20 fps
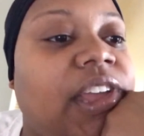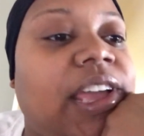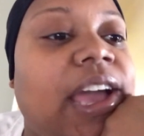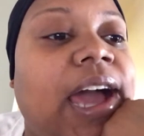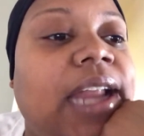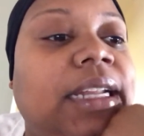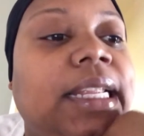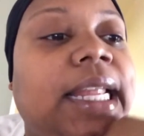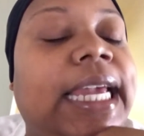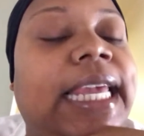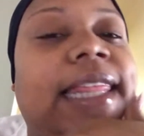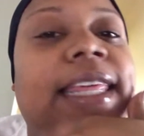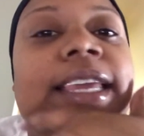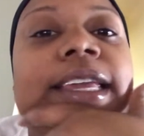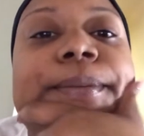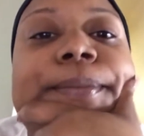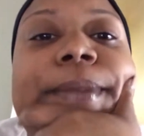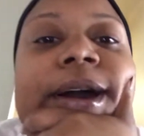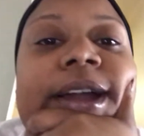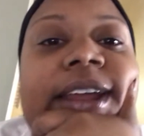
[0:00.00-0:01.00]
Kind of like
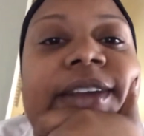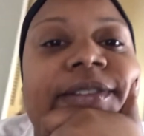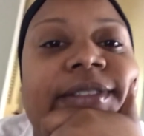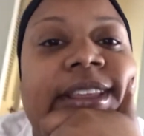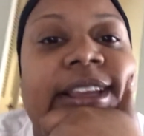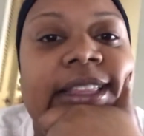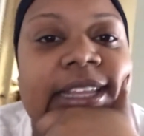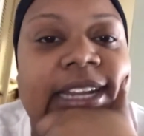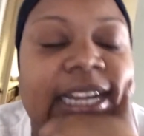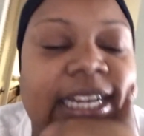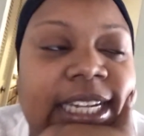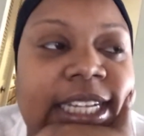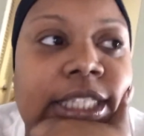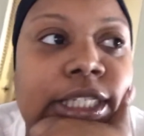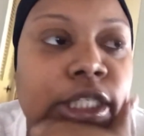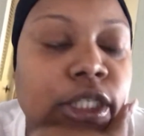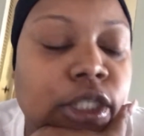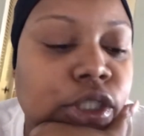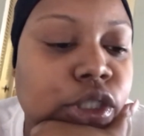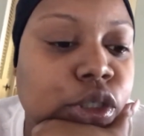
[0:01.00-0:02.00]
thinking about everything that I need
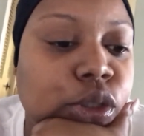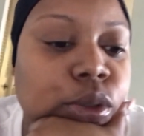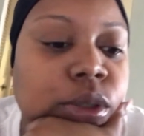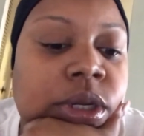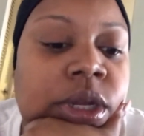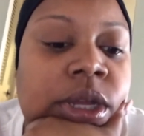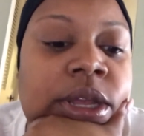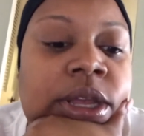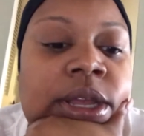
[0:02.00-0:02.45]
to do